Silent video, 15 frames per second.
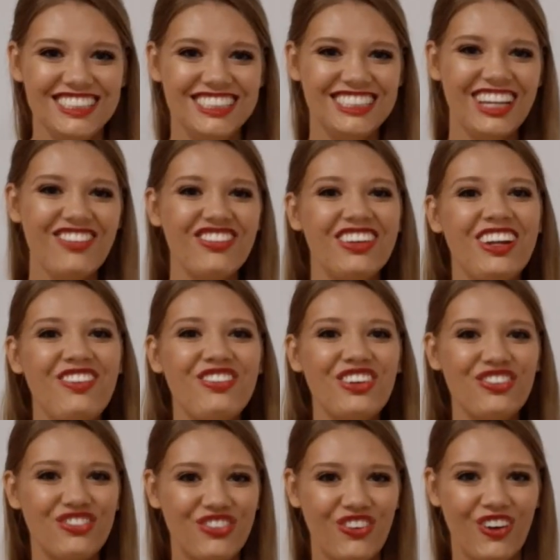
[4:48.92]
Tip
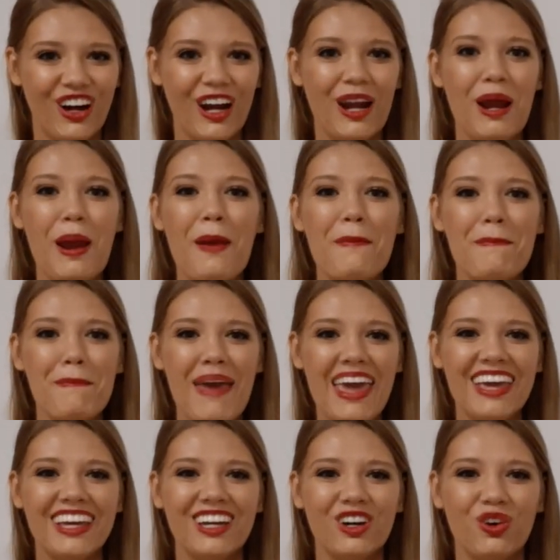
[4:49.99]
number 4,
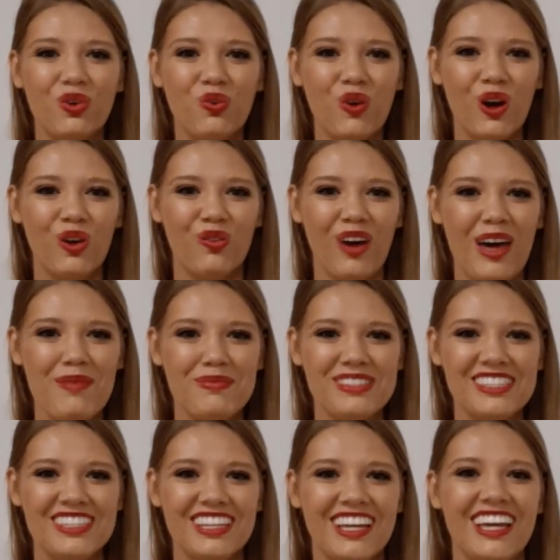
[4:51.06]
make word webs.